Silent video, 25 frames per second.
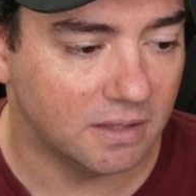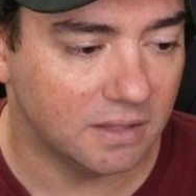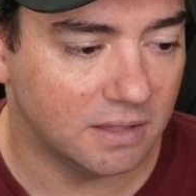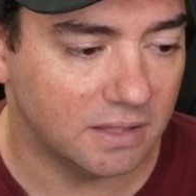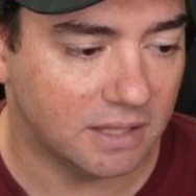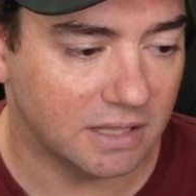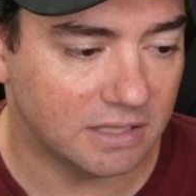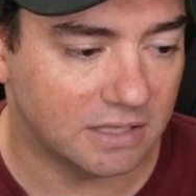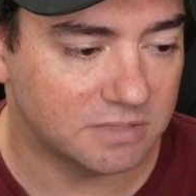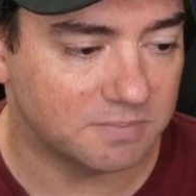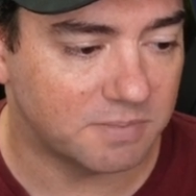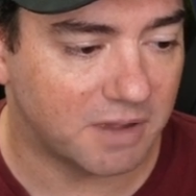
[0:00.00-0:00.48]

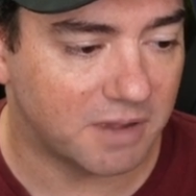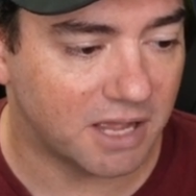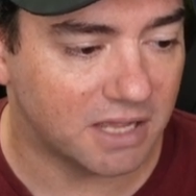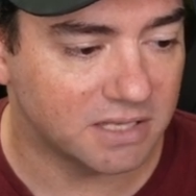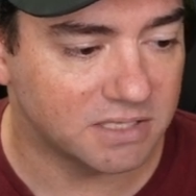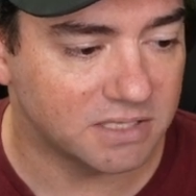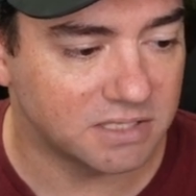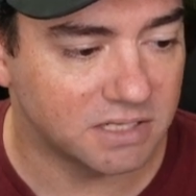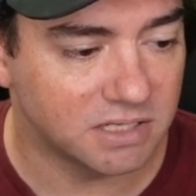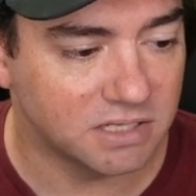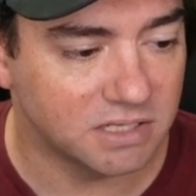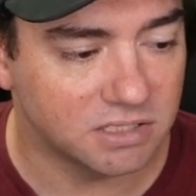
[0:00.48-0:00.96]
gets
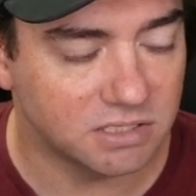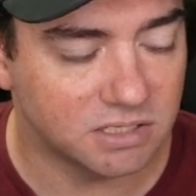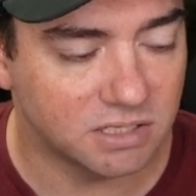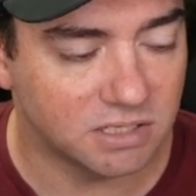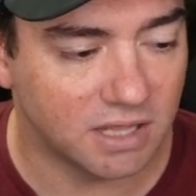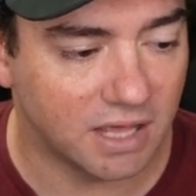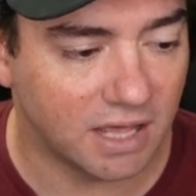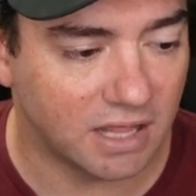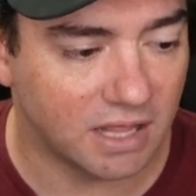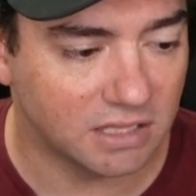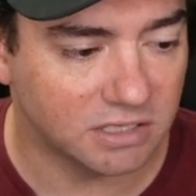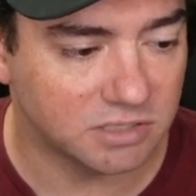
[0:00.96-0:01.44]
passed into the
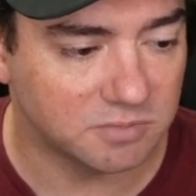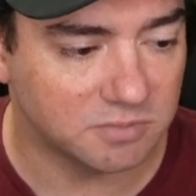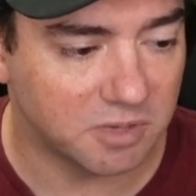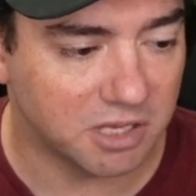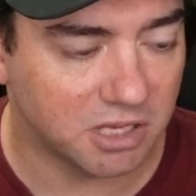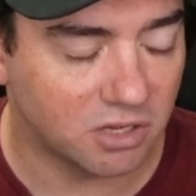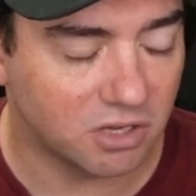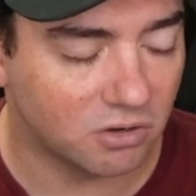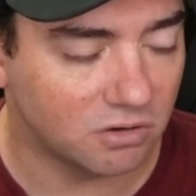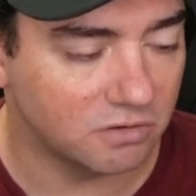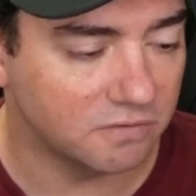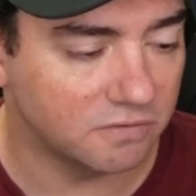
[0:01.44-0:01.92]
LSP
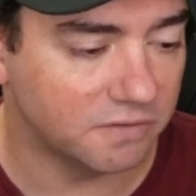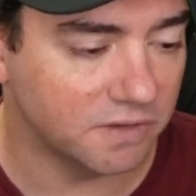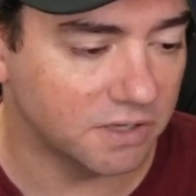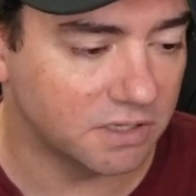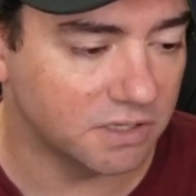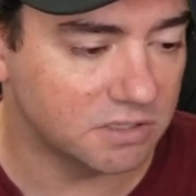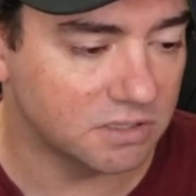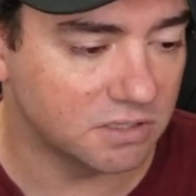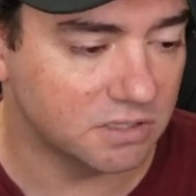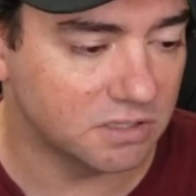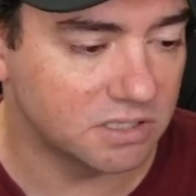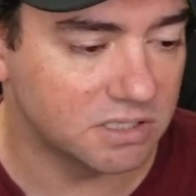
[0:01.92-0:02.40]
config.
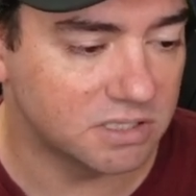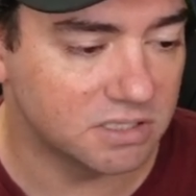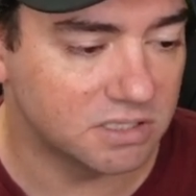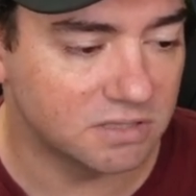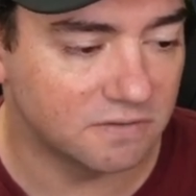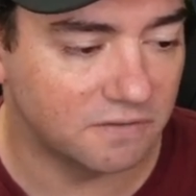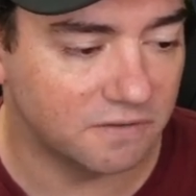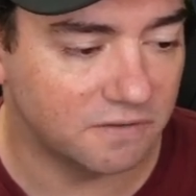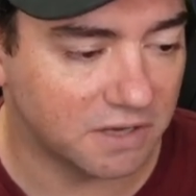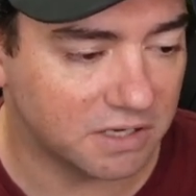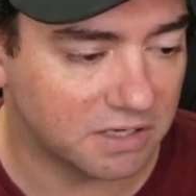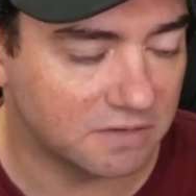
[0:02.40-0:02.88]
So this is
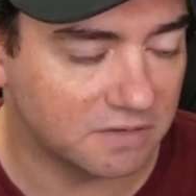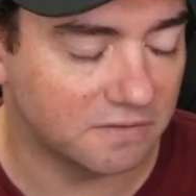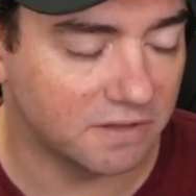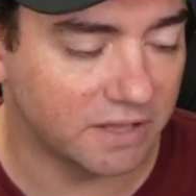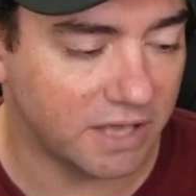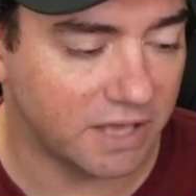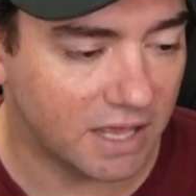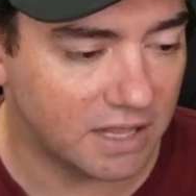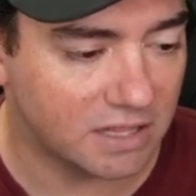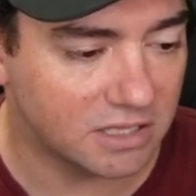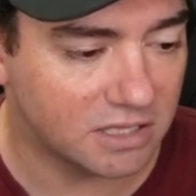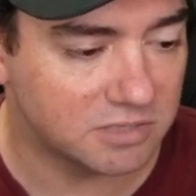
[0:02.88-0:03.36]
effectively
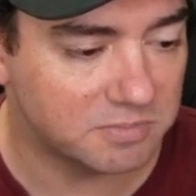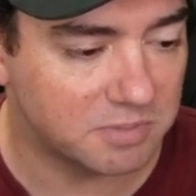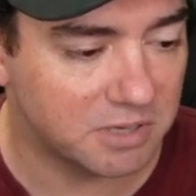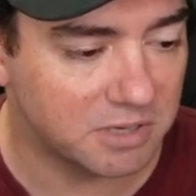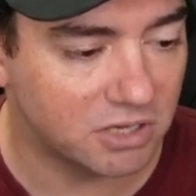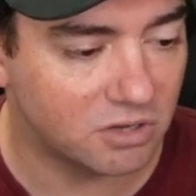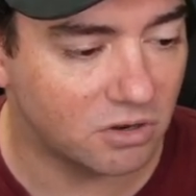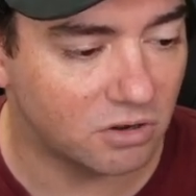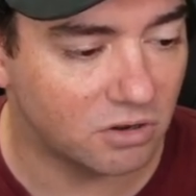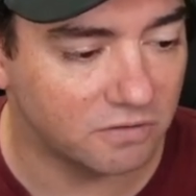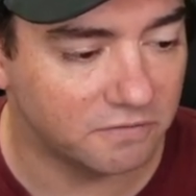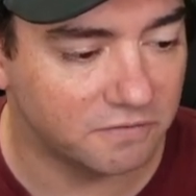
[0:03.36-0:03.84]
lsp
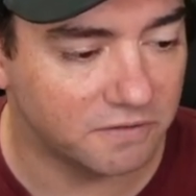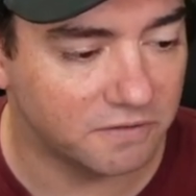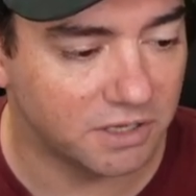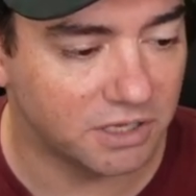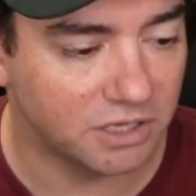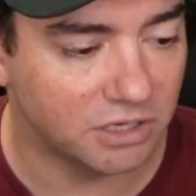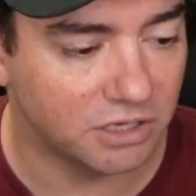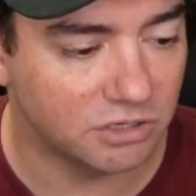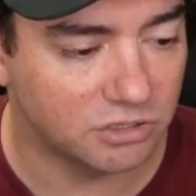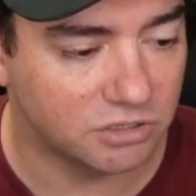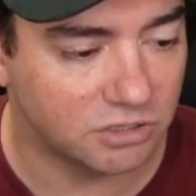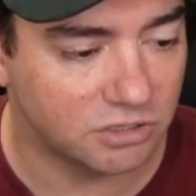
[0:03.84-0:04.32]

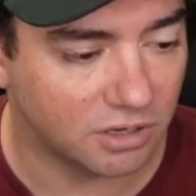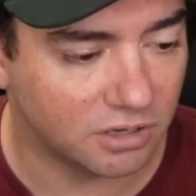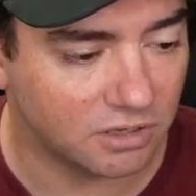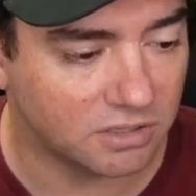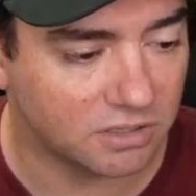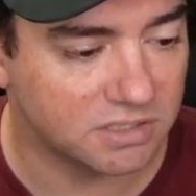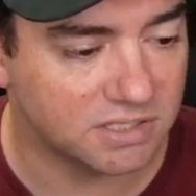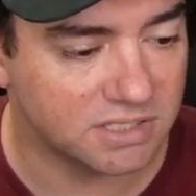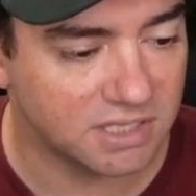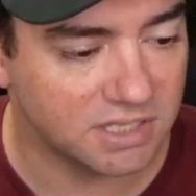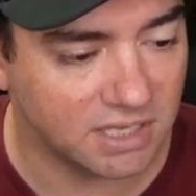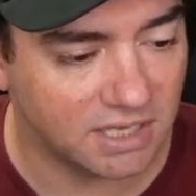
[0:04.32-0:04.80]

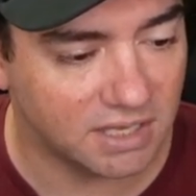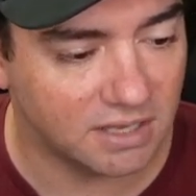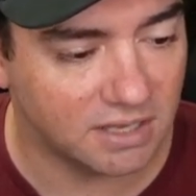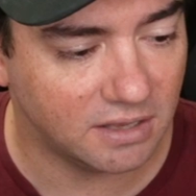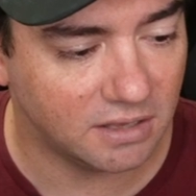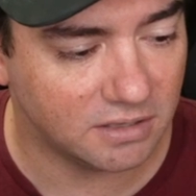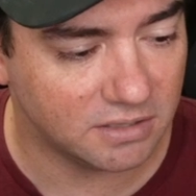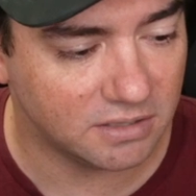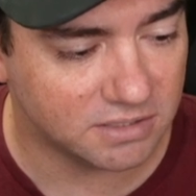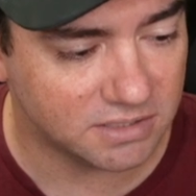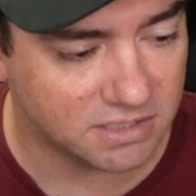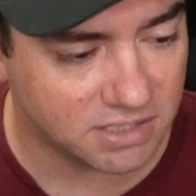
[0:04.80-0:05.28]

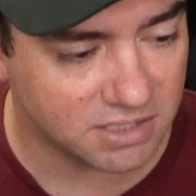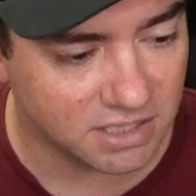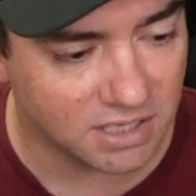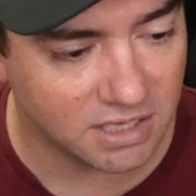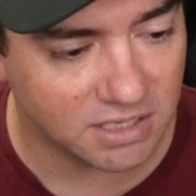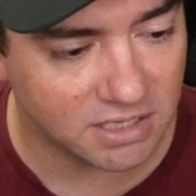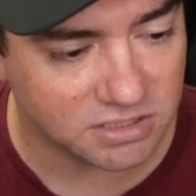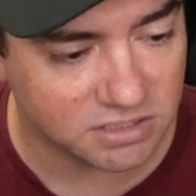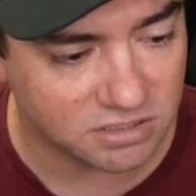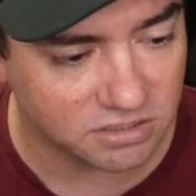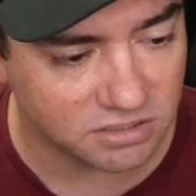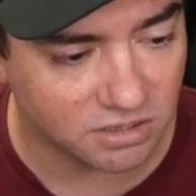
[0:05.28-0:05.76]

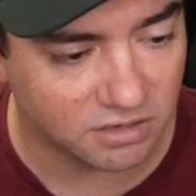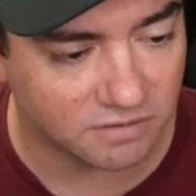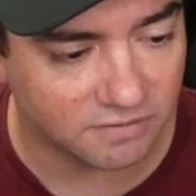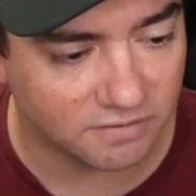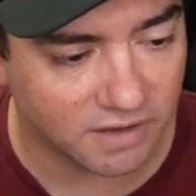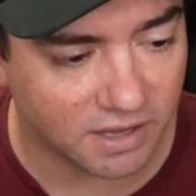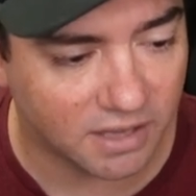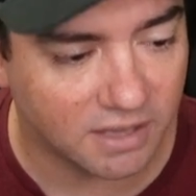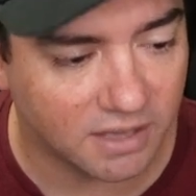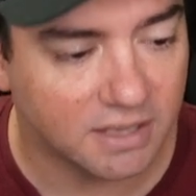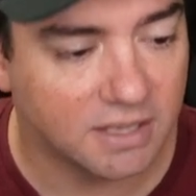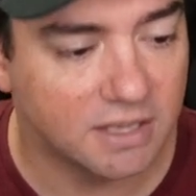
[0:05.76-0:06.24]
config.ts
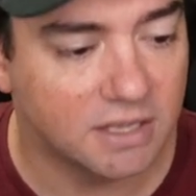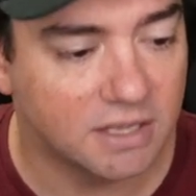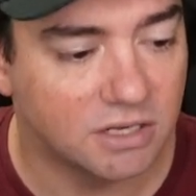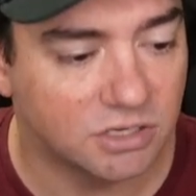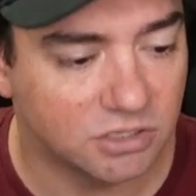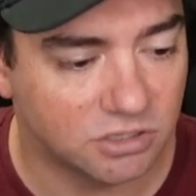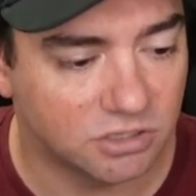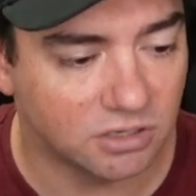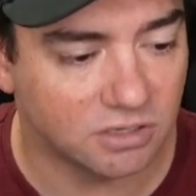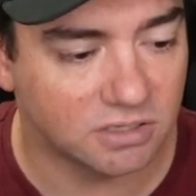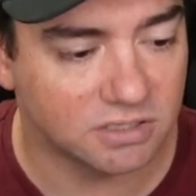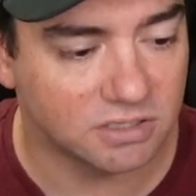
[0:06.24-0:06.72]

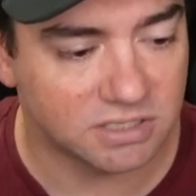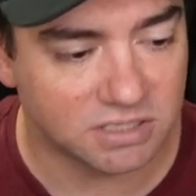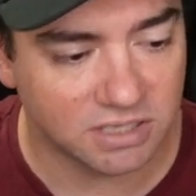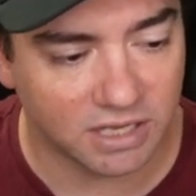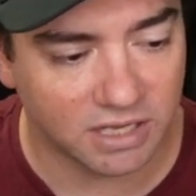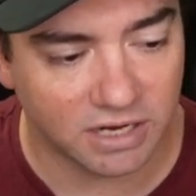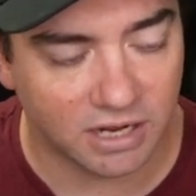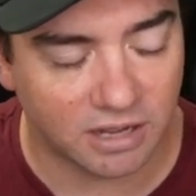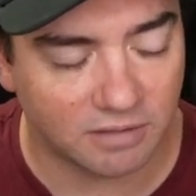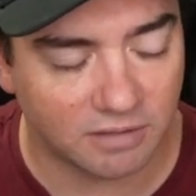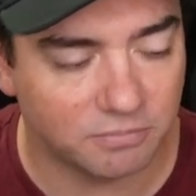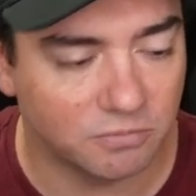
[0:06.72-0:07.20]

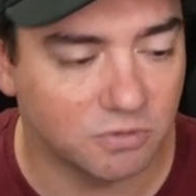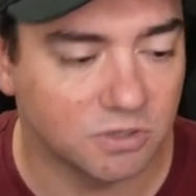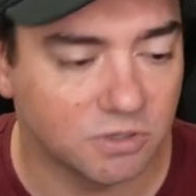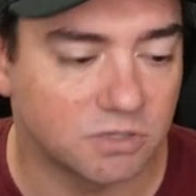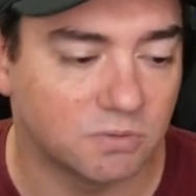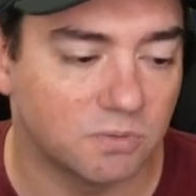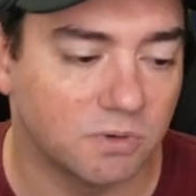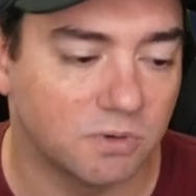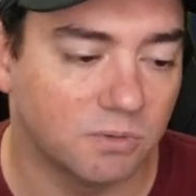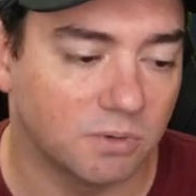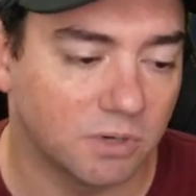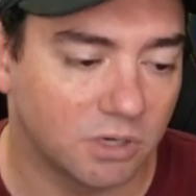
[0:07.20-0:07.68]
server.setup, which
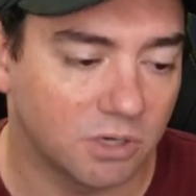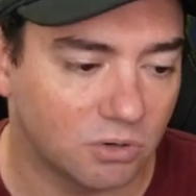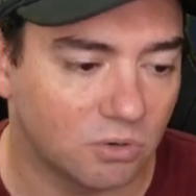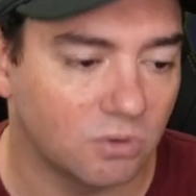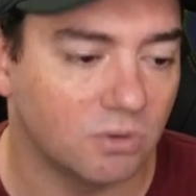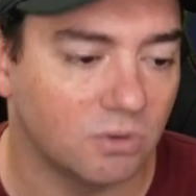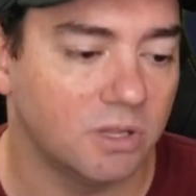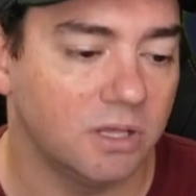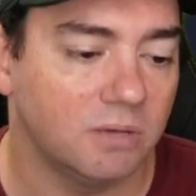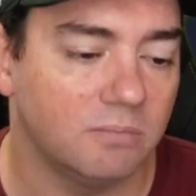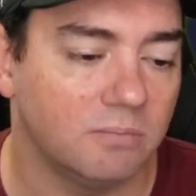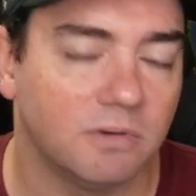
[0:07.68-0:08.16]
we were
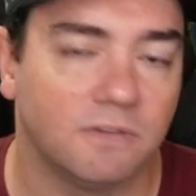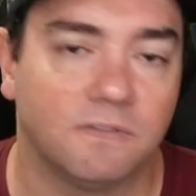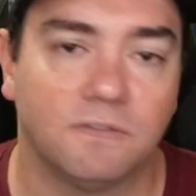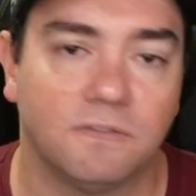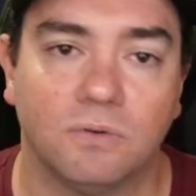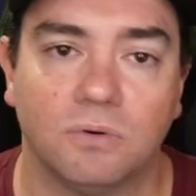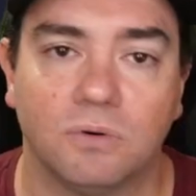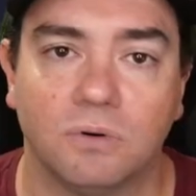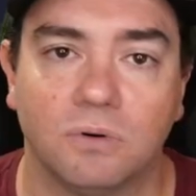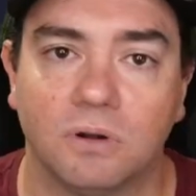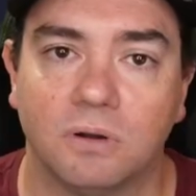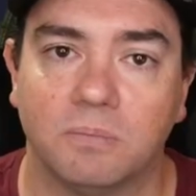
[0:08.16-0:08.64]
calling
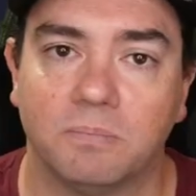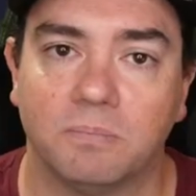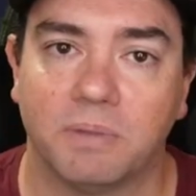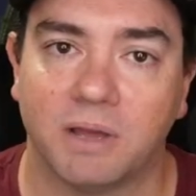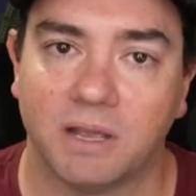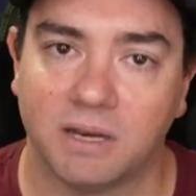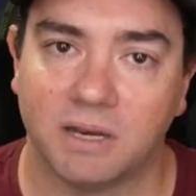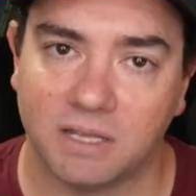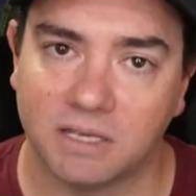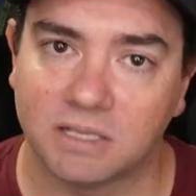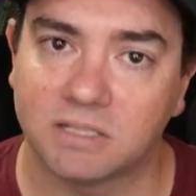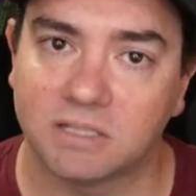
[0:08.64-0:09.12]
before,
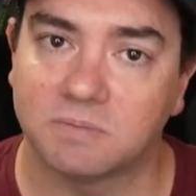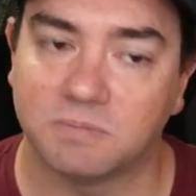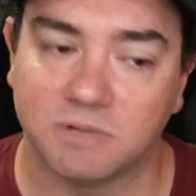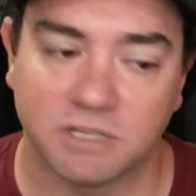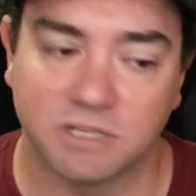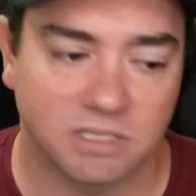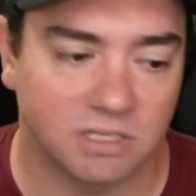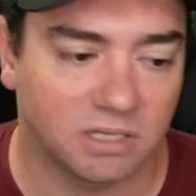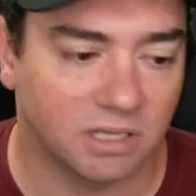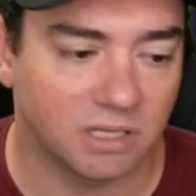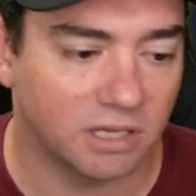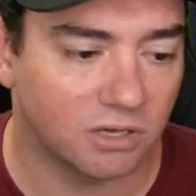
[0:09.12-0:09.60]
but
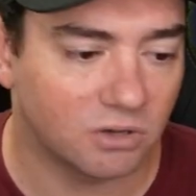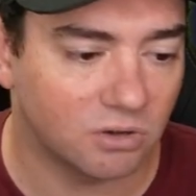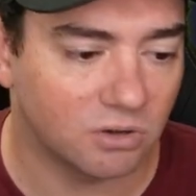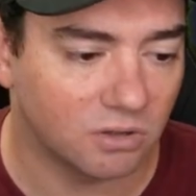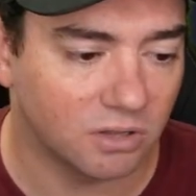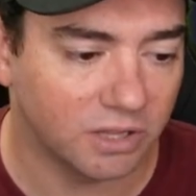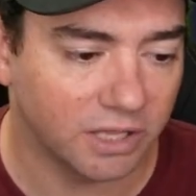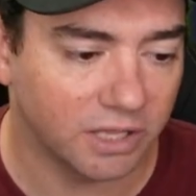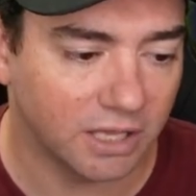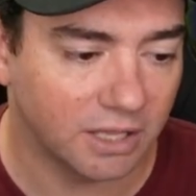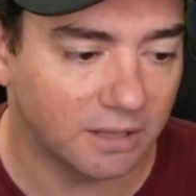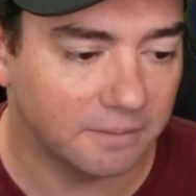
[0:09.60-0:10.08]
explicitly
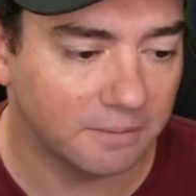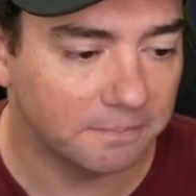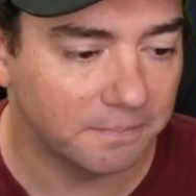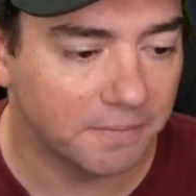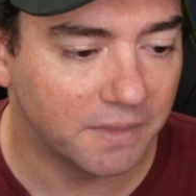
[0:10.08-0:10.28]
calling it.